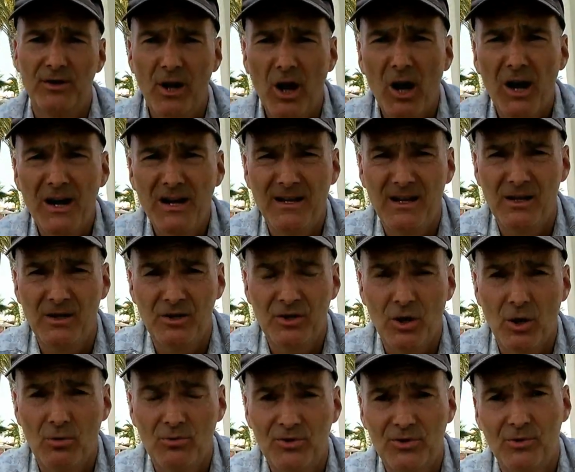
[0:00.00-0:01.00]
9 in
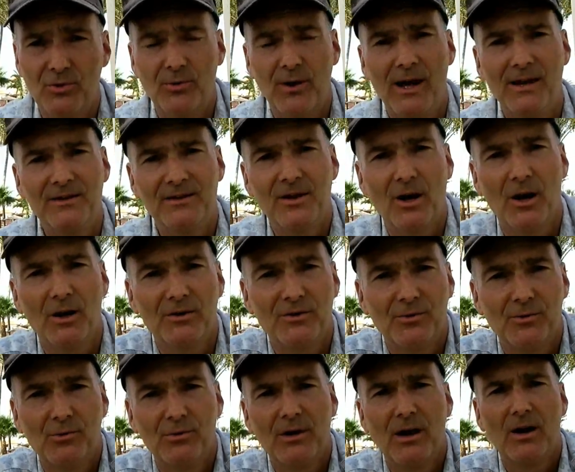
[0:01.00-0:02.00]
total,
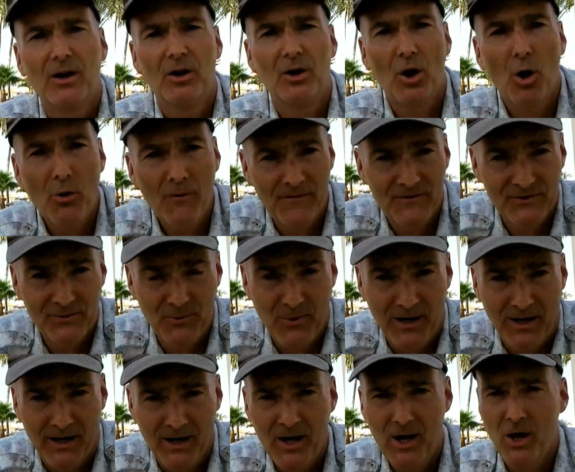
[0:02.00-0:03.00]
entitled Golf
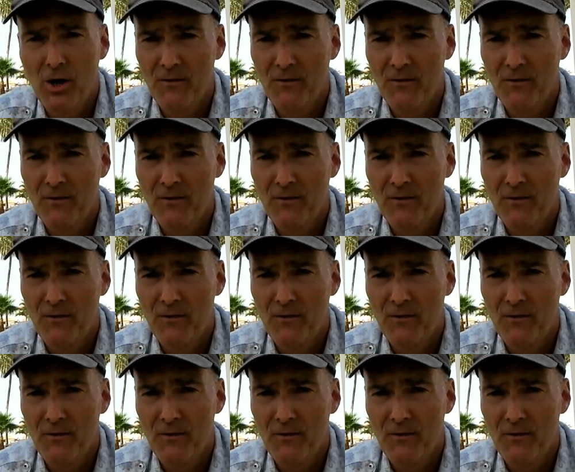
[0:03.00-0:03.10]
Swing,